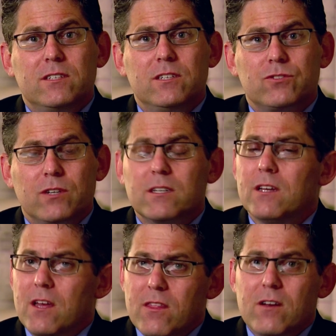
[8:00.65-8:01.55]
in the district,
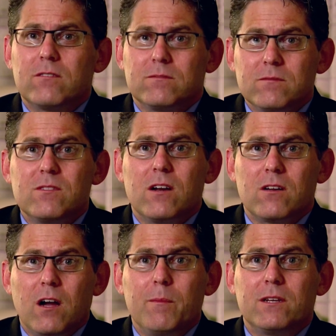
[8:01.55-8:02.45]
they're
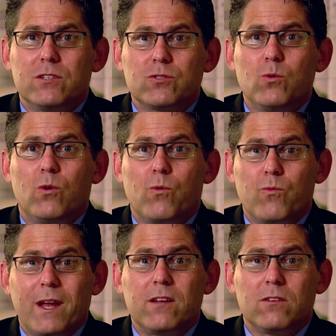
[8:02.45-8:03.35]
coming to school
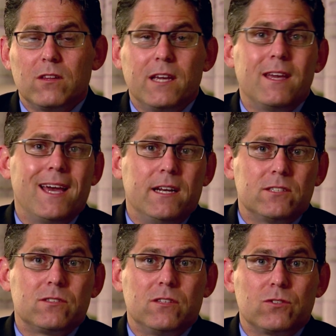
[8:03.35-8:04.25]
regularly, and
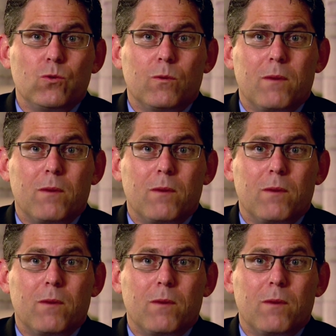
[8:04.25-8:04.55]
it's the school